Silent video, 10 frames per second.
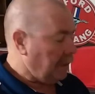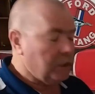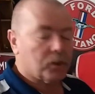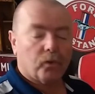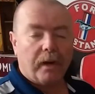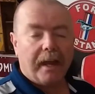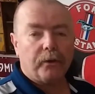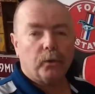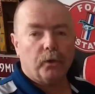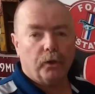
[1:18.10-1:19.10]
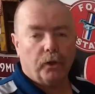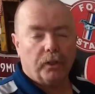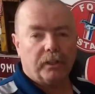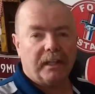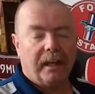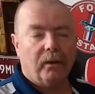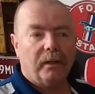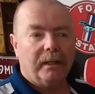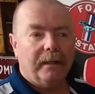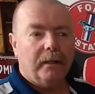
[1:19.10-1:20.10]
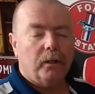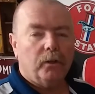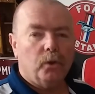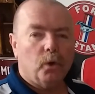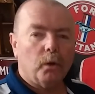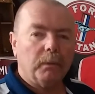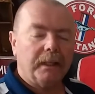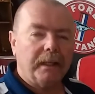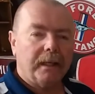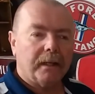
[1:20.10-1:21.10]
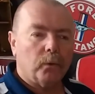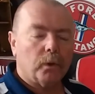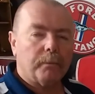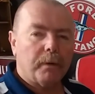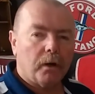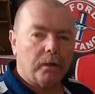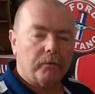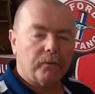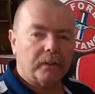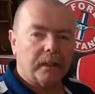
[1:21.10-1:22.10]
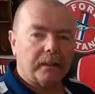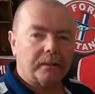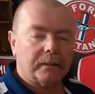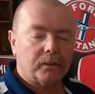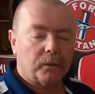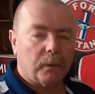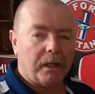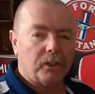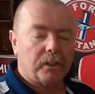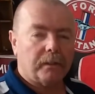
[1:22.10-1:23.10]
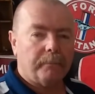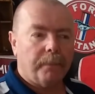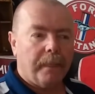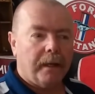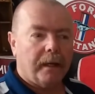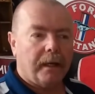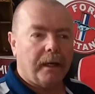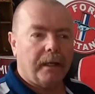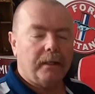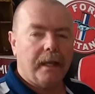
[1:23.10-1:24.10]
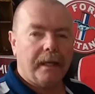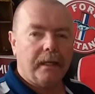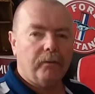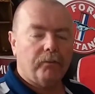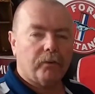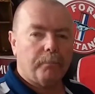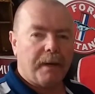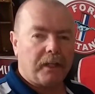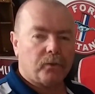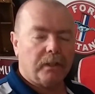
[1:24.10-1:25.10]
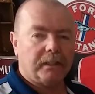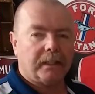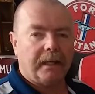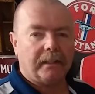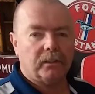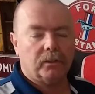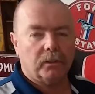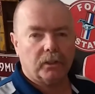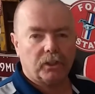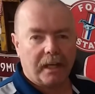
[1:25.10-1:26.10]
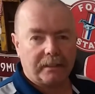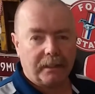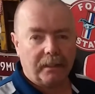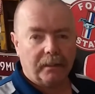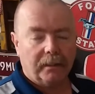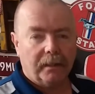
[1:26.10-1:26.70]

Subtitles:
is ground or earth. Now, normally in an automotive situation, a negative for a battery is connected to the chassis,